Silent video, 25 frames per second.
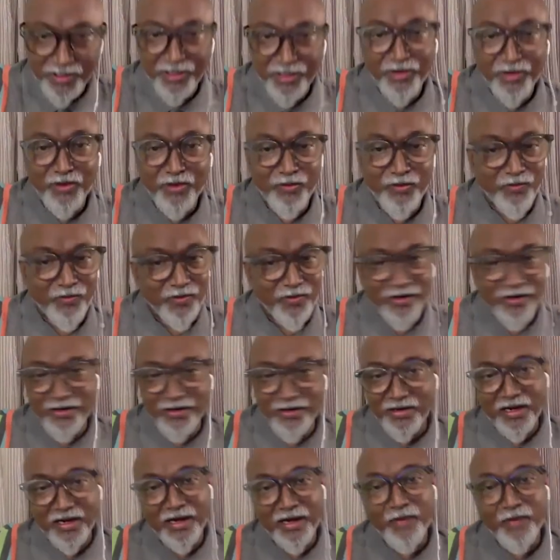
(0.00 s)
know,
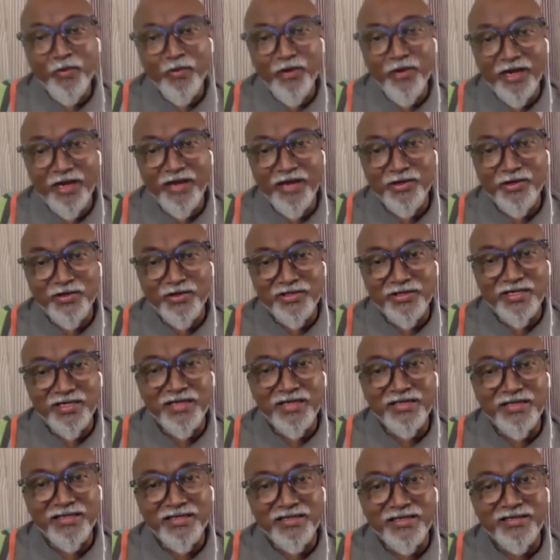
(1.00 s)
I would like to say
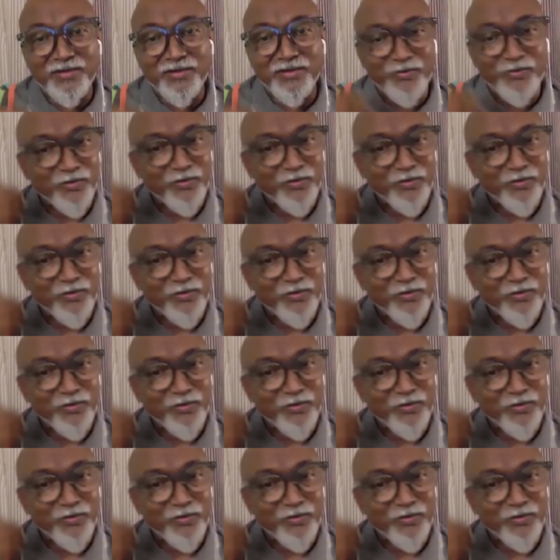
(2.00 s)
this